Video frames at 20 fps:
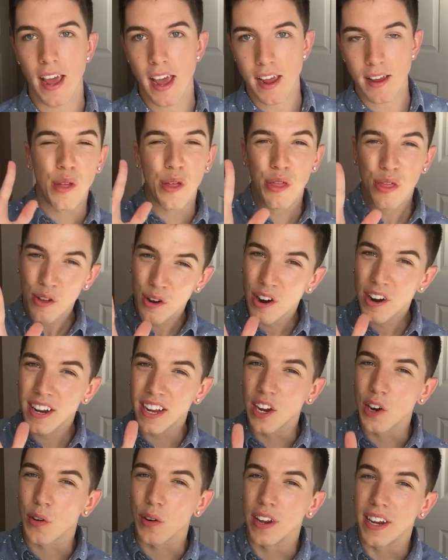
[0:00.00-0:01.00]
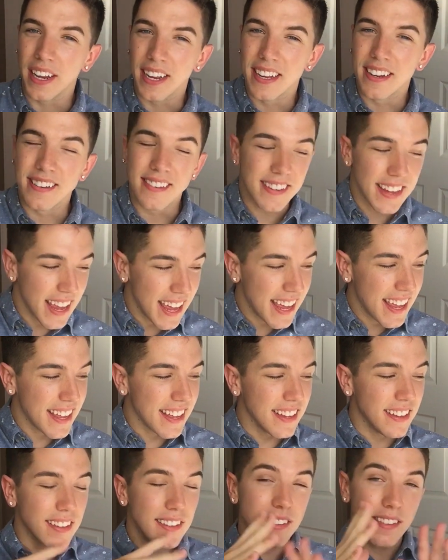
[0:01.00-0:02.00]
The third ingredient
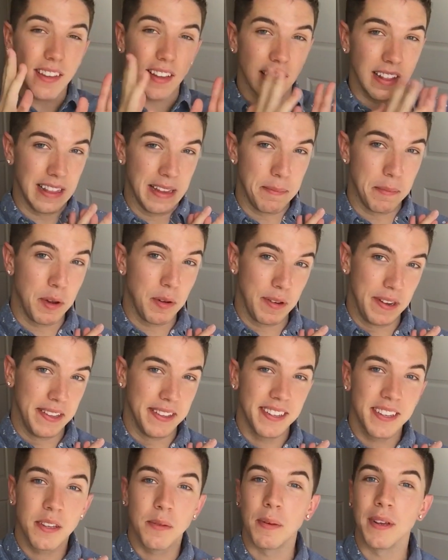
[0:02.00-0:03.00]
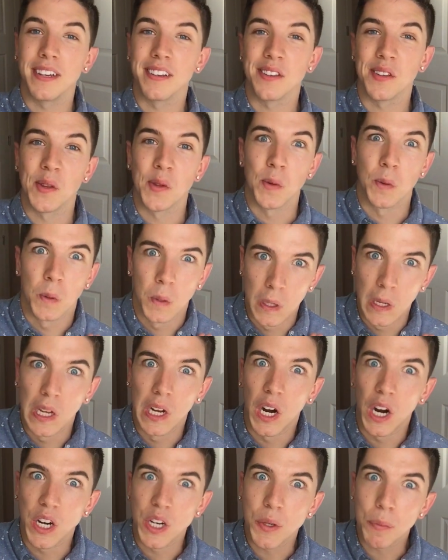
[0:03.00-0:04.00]
is, let me read this because it's really
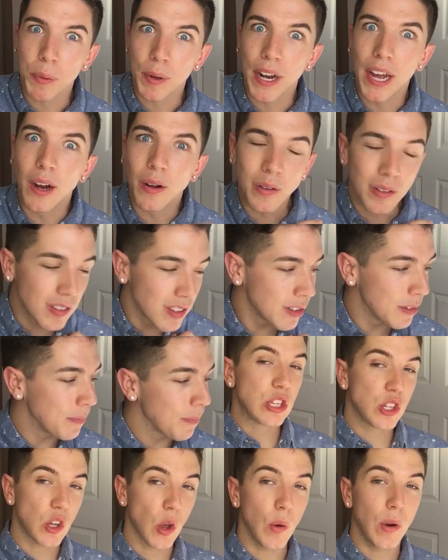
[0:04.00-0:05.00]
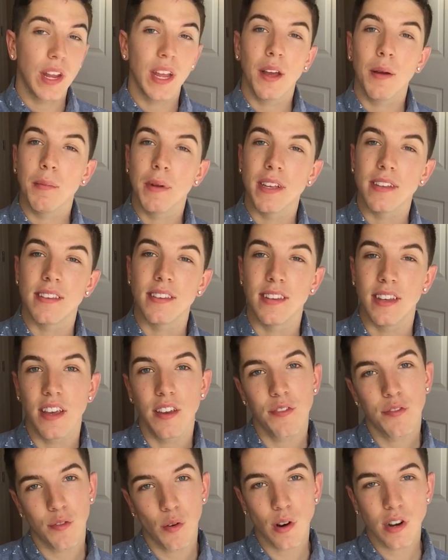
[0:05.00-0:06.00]
hard to pronounce, sodium C
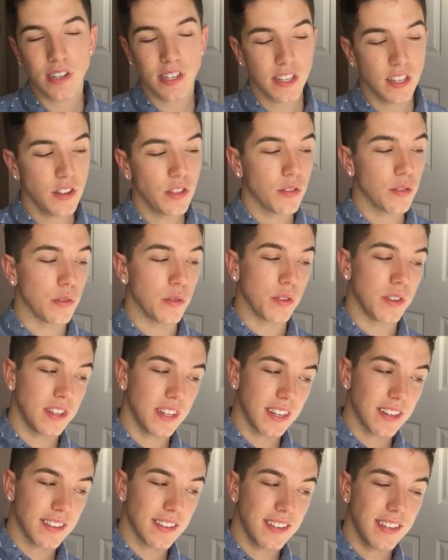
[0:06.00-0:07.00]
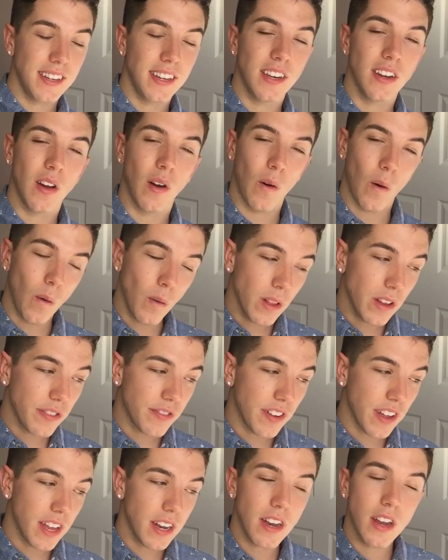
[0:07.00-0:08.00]
fourteen through sixteen
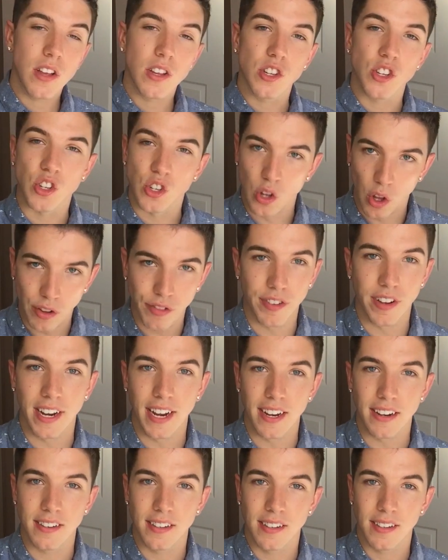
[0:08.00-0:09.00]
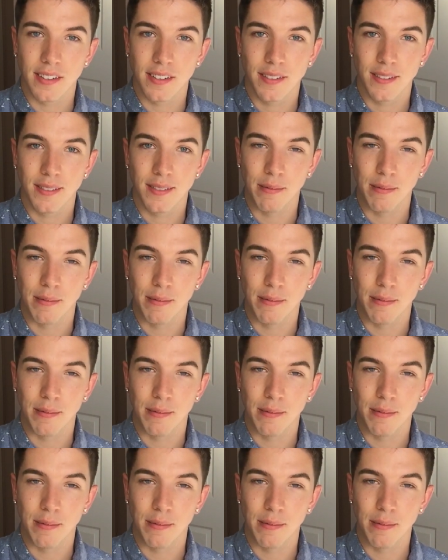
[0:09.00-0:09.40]
olefin sulfonate.